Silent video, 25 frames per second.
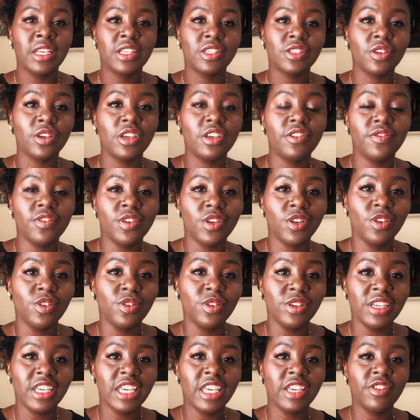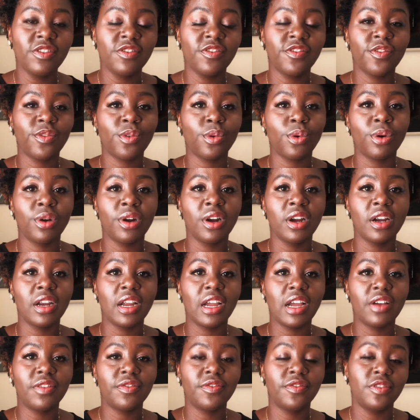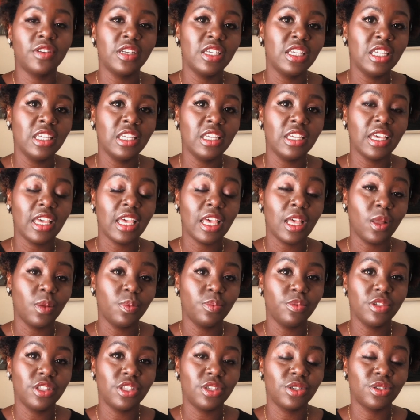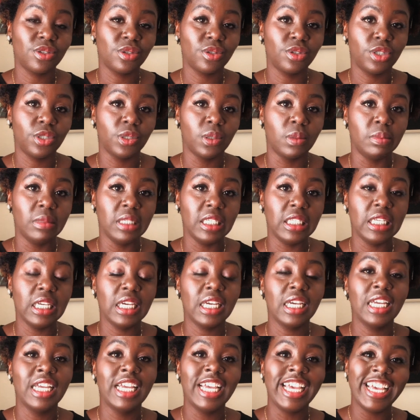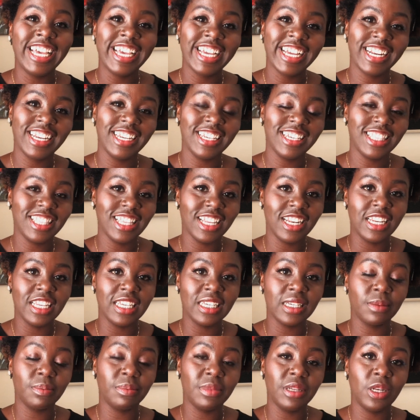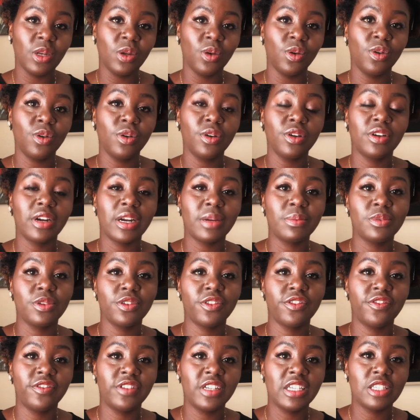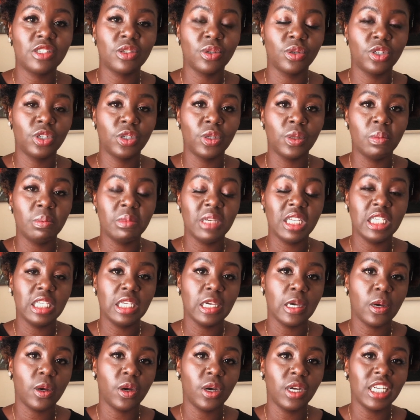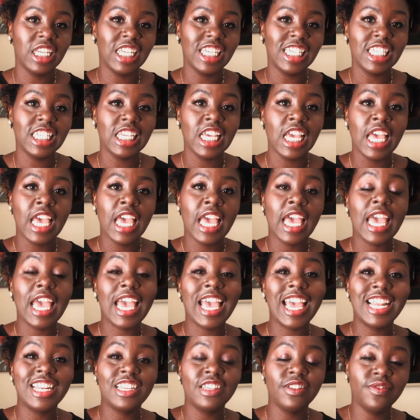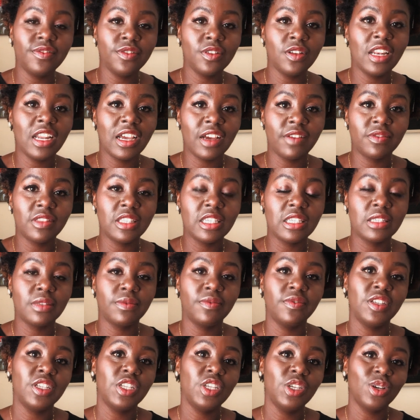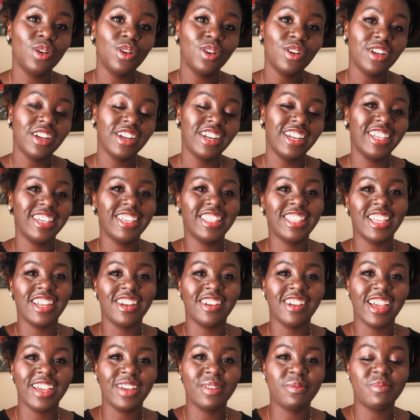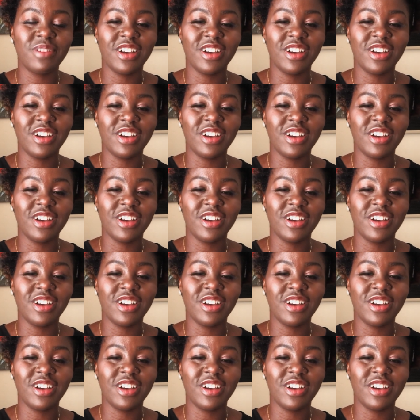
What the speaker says: So if you're looking for a free help with your social media, click the link below, grab your free social media audit, and if you love this video, click the like